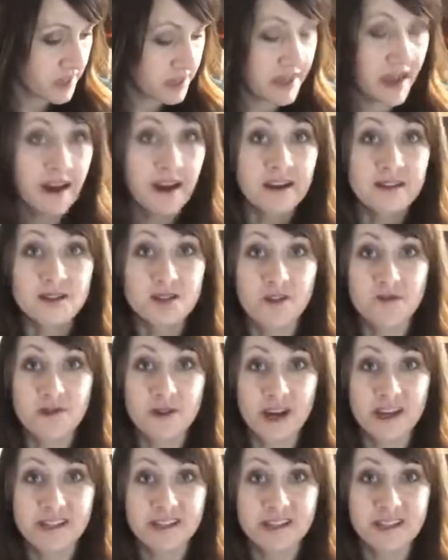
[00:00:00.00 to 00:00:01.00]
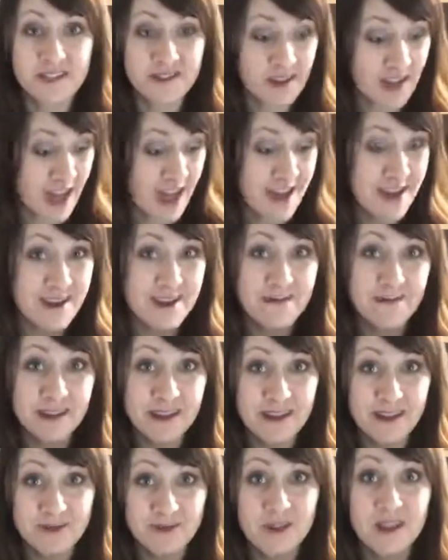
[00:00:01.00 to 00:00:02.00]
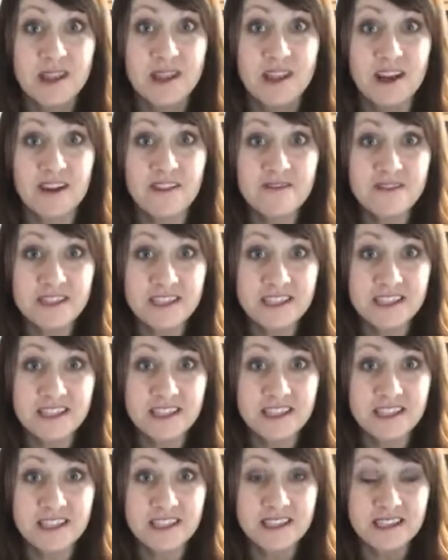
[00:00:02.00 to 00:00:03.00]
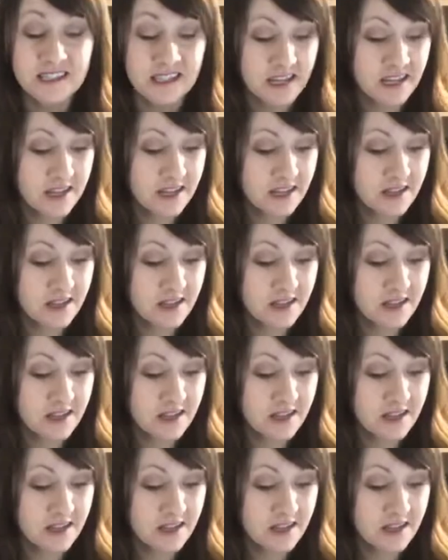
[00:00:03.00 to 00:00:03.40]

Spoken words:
yeah, so if you guys think that anybody else would love to see this,